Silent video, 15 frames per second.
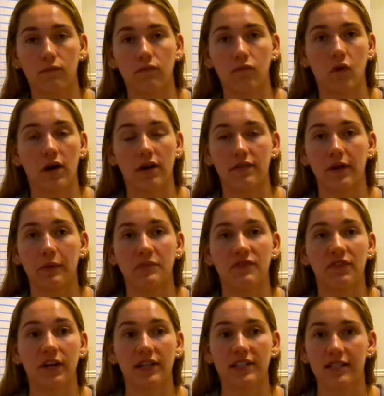lot of times
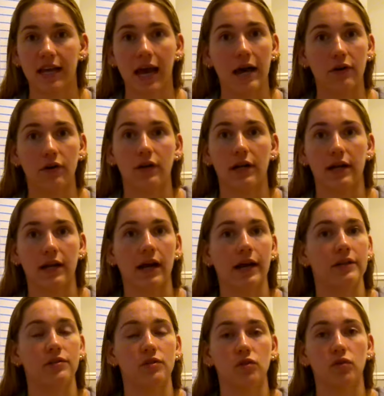very scattered and I
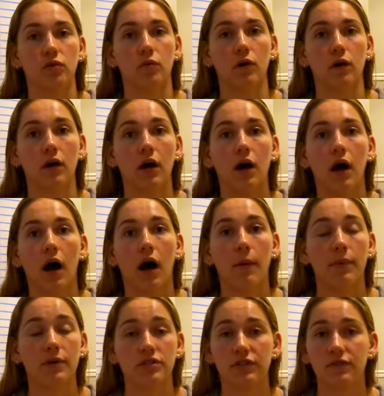do a
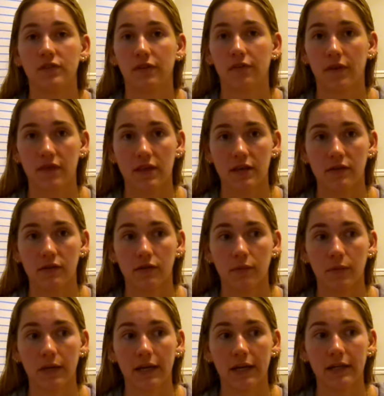bunch of different things on the
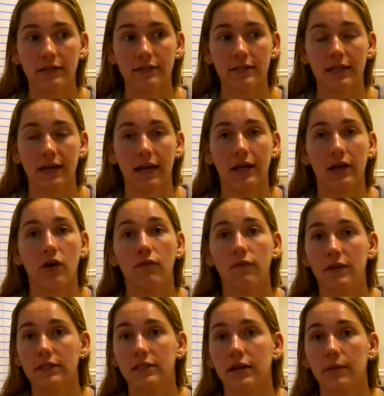weekends and I go
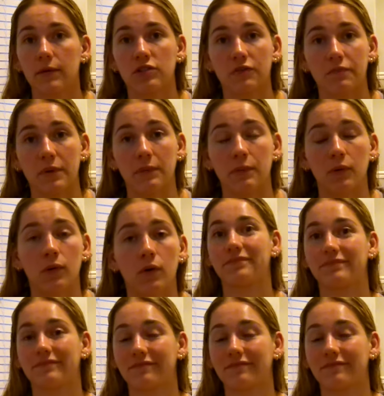visit a bunch of people.